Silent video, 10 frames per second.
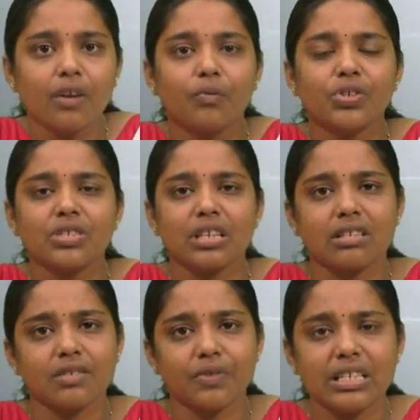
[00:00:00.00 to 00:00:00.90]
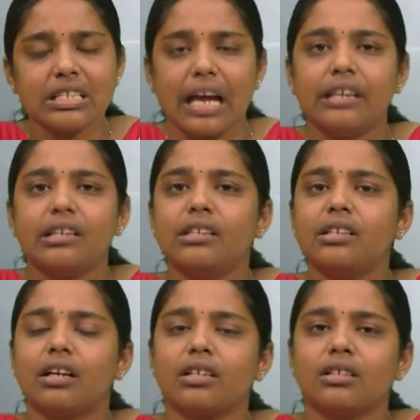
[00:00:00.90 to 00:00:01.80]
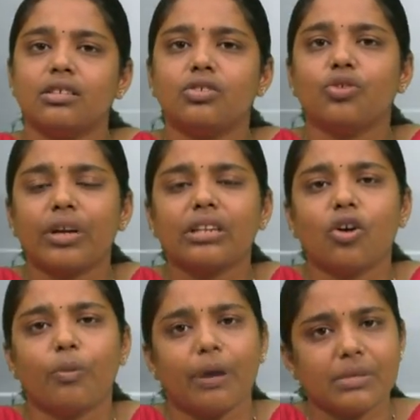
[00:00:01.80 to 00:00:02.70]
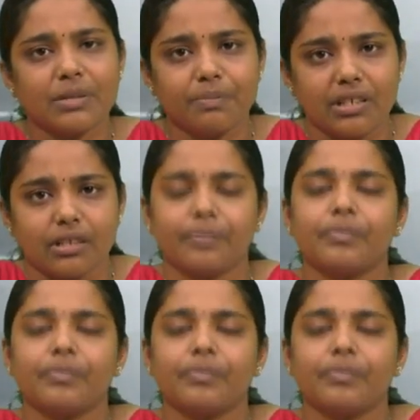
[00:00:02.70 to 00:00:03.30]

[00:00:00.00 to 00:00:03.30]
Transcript: which was successfully signed in uh, during the Obama's period.